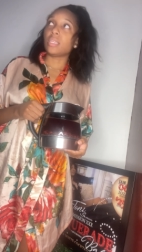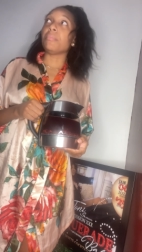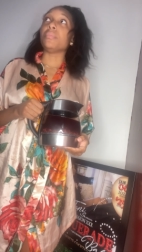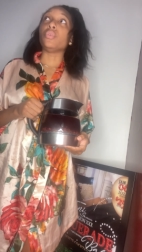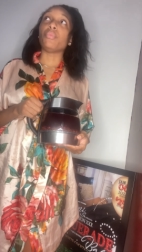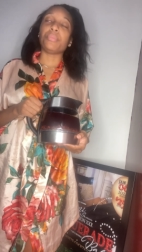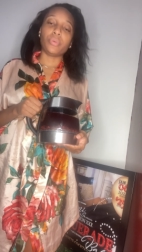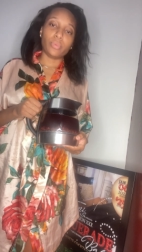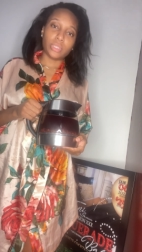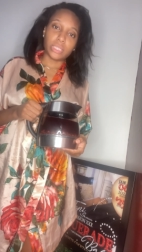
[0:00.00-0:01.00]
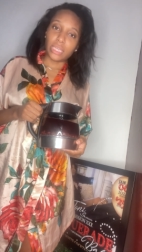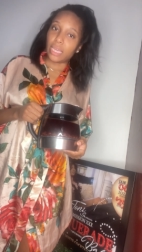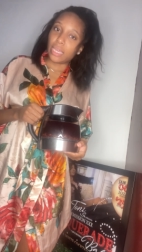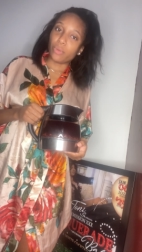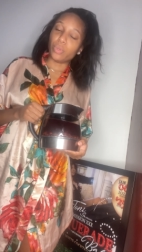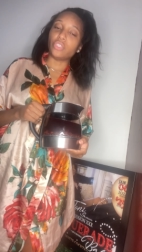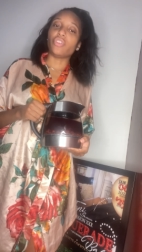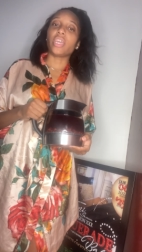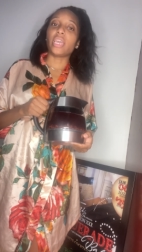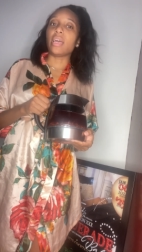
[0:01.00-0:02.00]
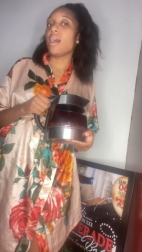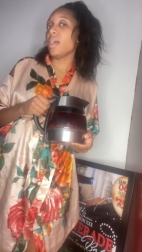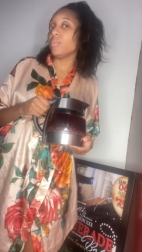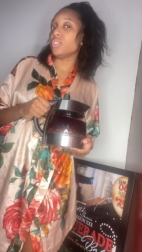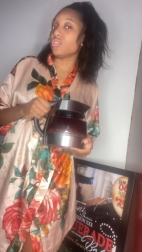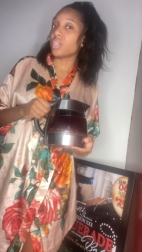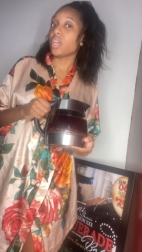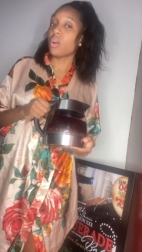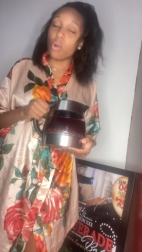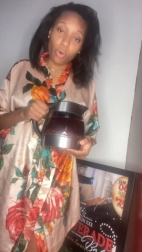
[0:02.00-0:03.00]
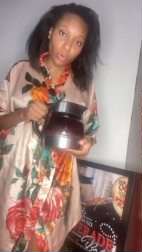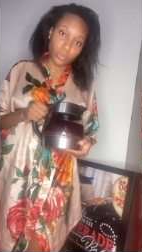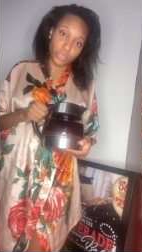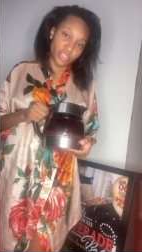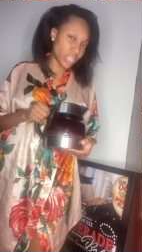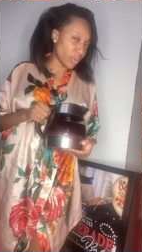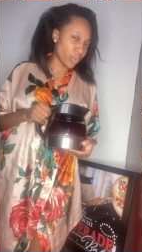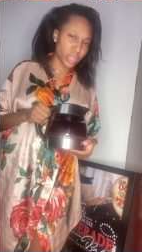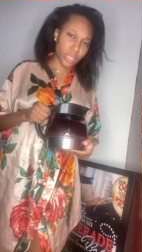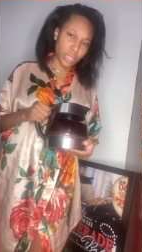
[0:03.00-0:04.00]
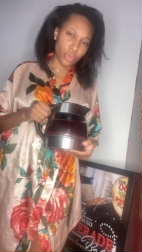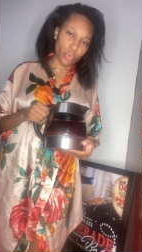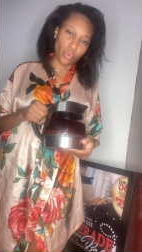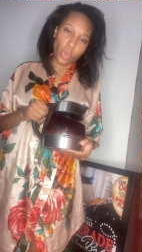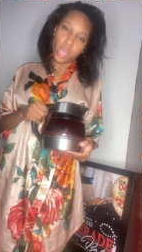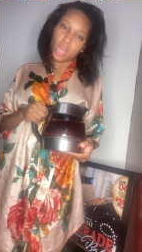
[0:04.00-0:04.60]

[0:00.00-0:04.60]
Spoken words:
immune boosting. We drink it hot, we drink it cold, we drink it with a little,